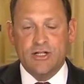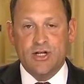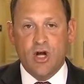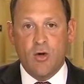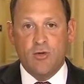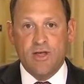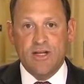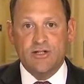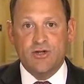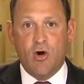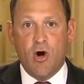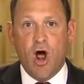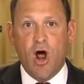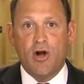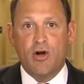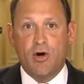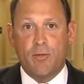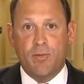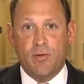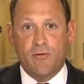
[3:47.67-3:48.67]
So these are
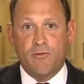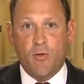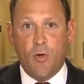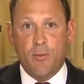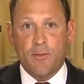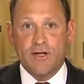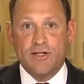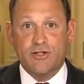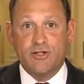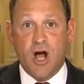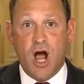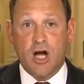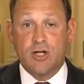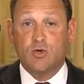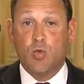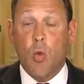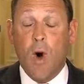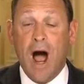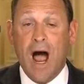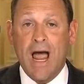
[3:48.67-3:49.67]
underperforming
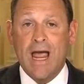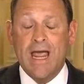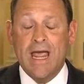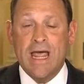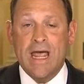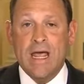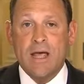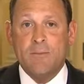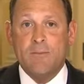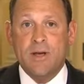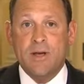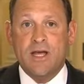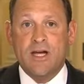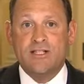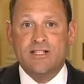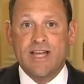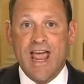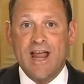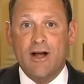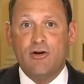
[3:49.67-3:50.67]
stocks. Why?
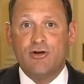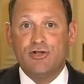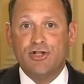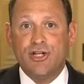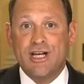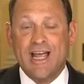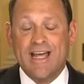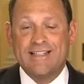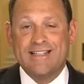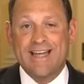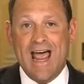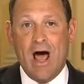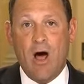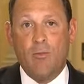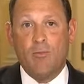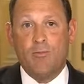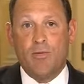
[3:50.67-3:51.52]
Because energy has